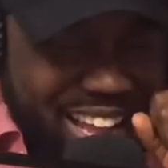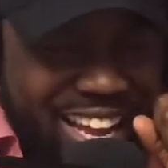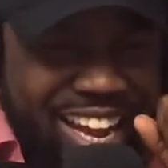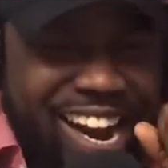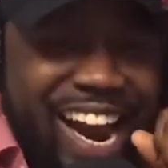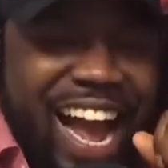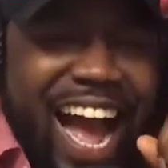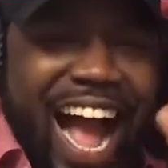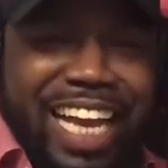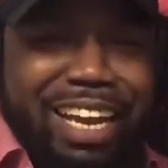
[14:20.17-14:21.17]

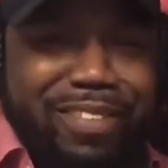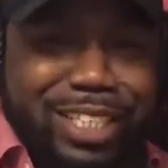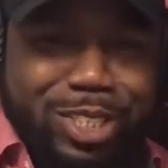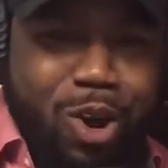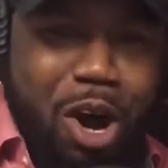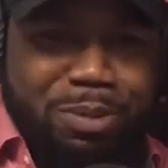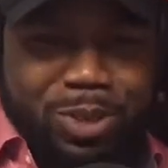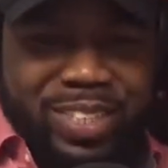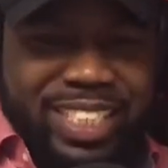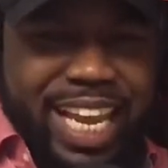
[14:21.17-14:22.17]
I could never just go up
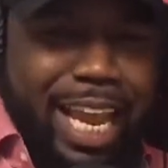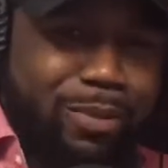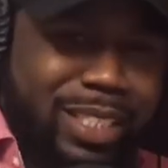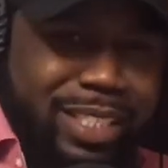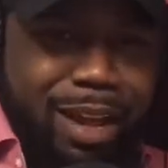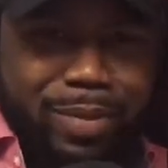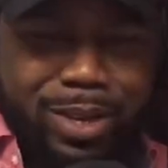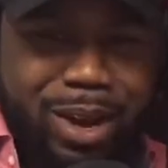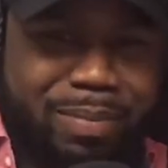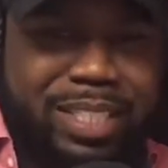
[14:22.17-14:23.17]
to her and say, hey, what's up?
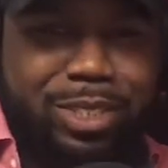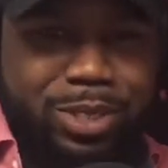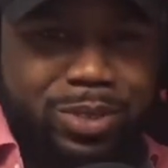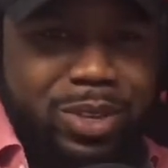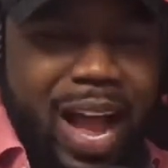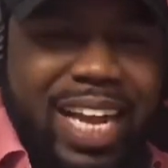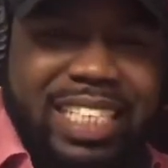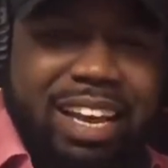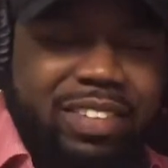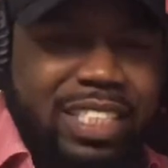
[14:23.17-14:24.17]
I'm into you. I
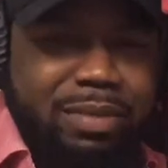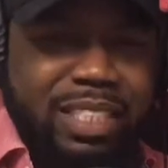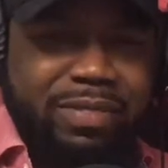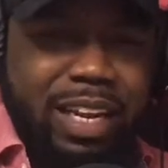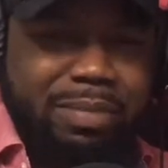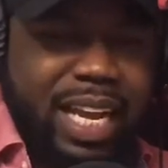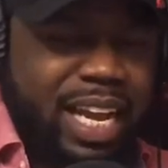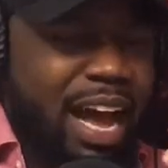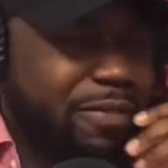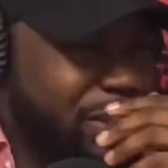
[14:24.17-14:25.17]
could never seem to develop that
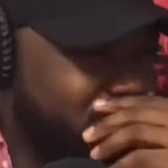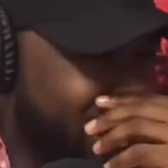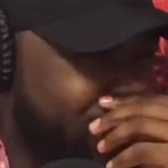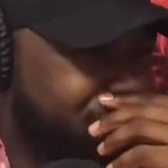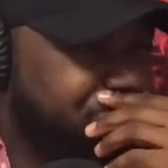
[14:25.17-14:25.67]
confidence, right?